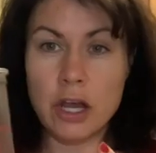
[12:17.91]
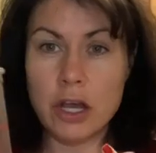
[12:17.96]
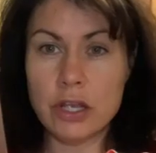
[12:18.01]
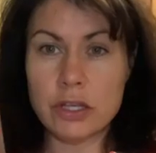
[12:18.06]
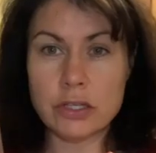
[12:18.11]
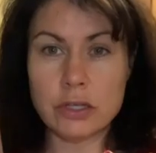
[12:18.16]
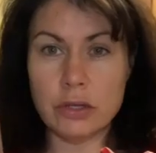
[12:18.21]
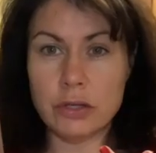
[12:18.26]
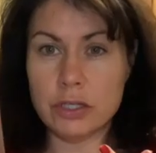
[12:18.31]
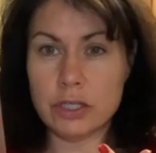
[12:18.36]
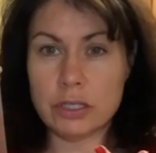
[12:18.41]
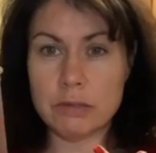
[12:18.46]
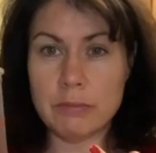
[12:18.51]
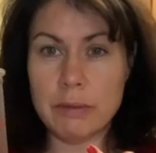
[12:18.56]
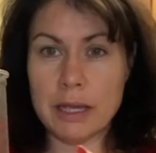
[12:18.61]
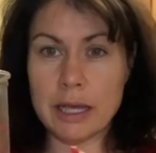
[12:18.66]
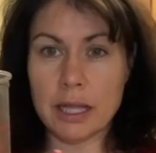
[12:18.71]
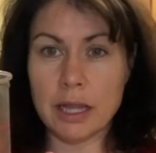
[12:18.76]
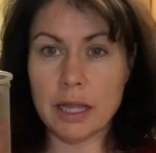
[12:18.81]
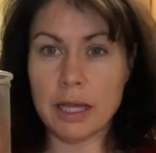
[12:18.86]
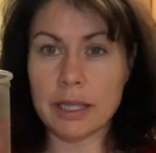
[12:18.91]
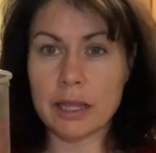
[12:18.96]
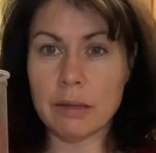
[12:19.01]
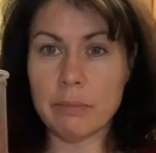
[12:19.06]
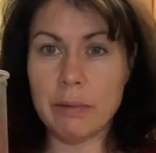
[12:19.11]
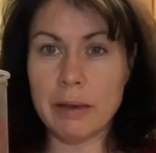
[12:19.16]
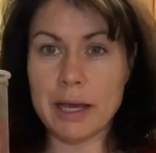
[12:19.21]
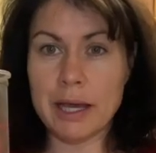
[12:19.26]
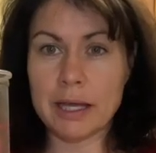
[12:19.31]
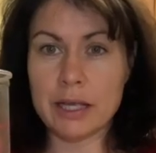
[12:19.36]
So you just make it like the
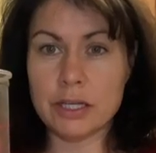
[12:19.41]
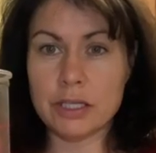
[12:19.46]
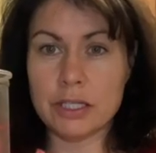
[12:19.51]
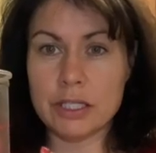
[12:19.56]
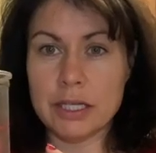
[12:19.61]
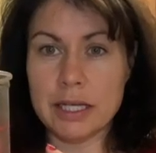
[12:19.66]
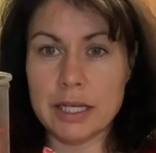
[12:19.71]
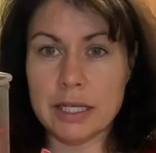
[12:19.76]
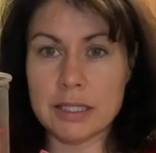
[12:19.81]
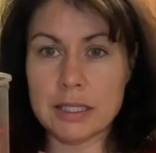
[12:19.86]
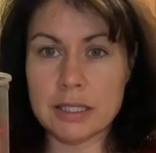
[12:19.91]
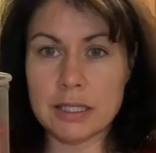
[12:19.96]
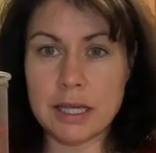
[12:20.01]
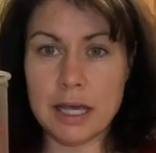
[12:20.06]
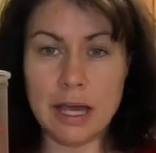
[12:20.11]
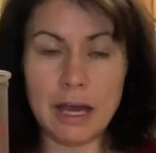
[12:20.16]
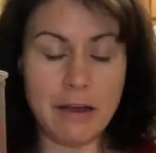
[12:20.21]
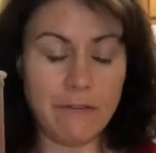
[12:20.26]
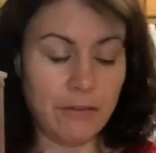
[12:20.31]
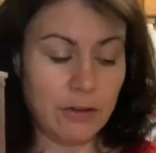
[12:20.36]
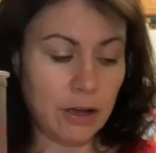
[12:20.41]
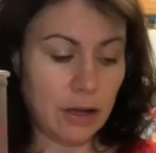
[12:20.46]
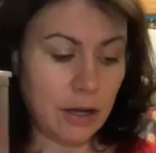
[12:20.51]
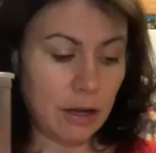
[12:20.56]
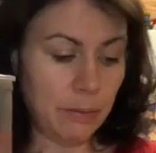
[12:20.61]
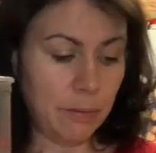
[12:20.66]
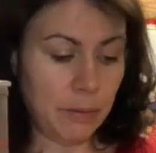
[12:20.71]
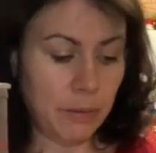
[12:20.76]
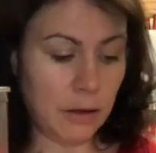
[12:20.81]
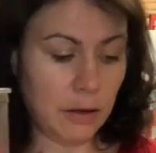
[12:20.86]
package says, it's a half a
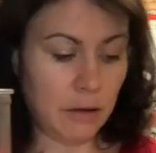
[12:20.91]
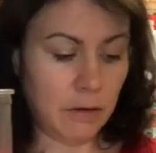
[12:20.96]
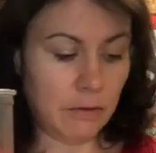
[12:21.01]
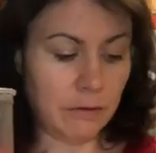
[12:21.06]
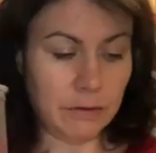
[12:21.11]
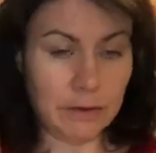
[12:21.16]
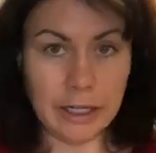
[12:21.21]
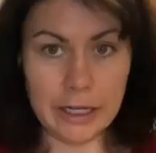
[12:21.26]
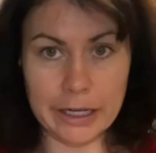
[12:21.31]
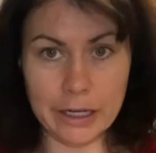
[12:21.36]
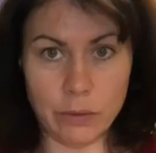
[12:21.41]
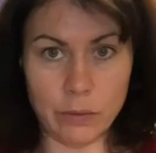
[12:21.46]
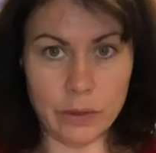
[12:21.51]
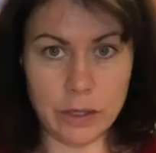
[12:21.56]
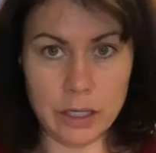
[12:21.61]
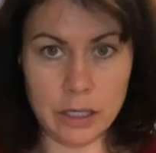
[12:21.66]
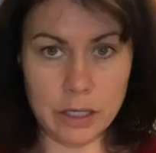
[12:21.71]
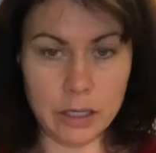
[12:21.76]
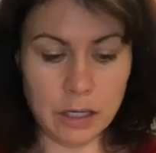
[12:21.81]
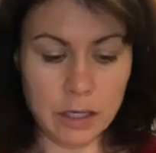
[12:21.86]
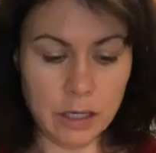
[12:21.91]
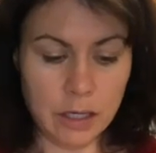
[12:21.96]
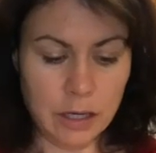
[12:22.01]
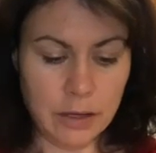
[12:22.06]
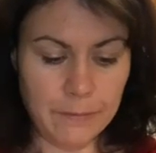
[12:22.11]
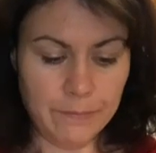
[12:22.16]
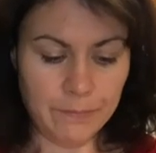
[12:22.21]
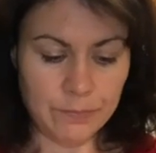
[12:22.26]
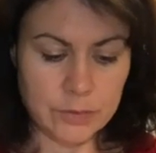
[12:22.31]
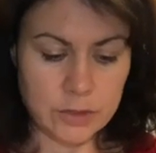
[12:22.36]
cup of liquid.
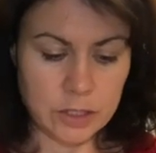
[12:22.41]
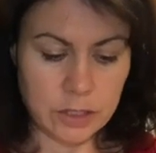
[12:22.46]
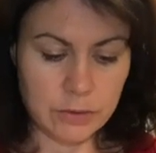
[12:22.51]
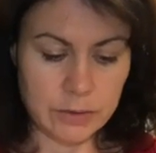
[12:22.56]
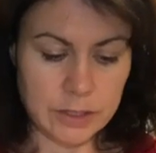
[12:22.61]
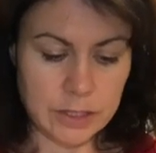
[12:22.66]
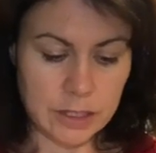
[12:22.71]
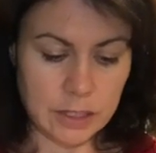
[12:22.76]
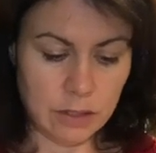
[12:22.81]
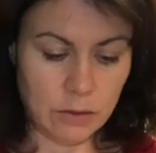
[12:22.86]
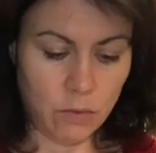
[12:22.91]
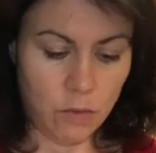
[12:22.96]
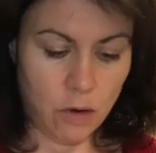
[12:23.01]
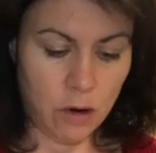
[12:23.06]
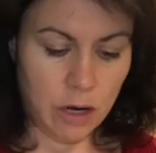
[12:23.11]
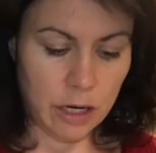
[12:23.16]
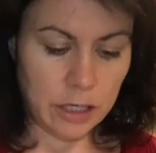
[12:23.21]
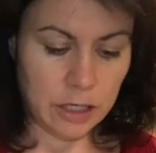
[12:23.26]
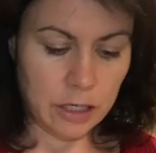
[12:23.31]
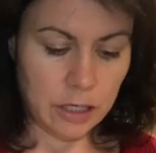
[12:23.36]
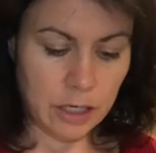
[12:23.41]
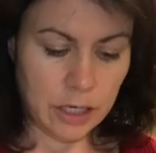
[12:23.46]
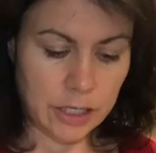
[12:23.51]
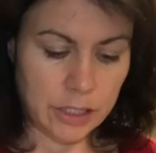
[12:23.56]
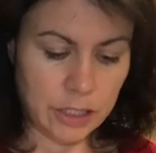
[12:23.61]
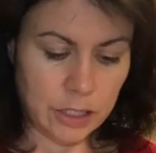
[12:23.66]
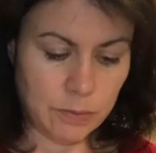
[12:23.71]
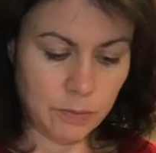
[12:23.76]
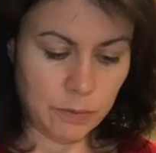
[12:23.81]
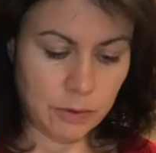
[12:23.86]
So instead of water, I
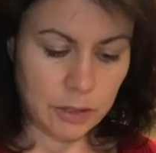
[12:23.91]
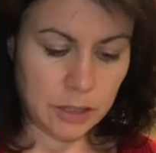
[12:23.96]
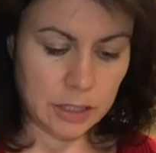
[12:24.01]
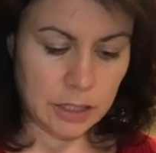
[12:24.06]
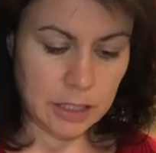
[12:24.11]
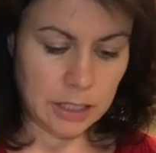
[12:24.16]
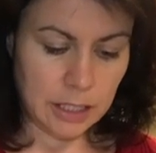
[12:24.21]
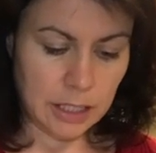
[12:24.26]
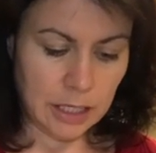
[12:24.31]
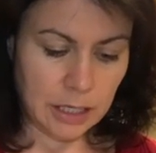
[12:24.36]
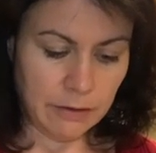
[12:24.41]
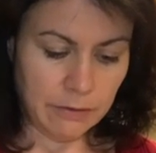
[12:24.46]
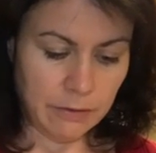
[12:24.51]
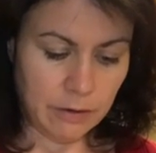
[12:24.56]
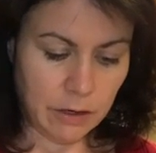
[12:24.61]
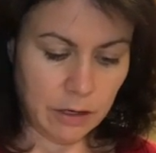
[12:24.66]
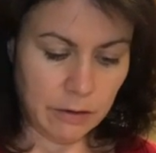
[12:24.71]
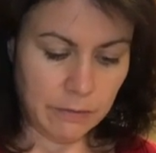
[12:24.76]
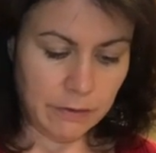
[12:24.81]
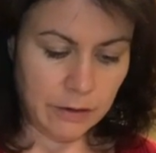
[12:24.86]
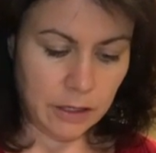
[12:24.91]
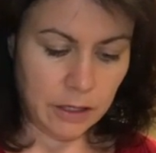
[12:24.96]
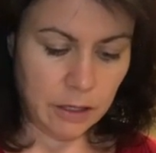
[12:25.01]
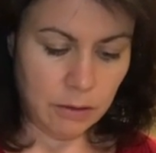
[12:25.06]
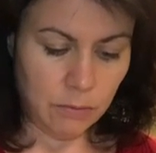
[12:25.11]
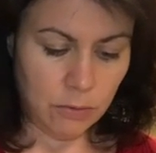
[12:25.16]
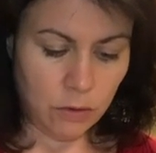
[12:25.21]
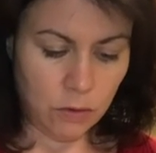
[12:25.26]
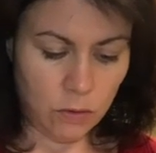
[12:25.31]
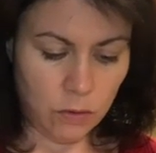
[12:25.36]
just put the decaf coffee in the
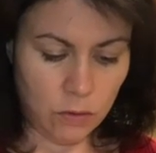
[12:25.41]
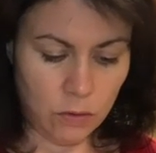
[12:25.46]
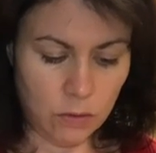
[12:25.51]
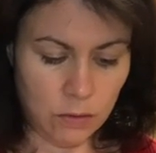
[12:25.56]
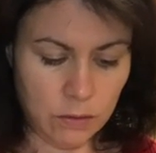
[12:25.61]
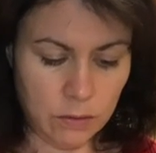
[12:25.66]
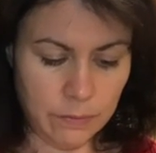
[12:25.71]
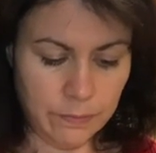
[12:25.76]
bowl.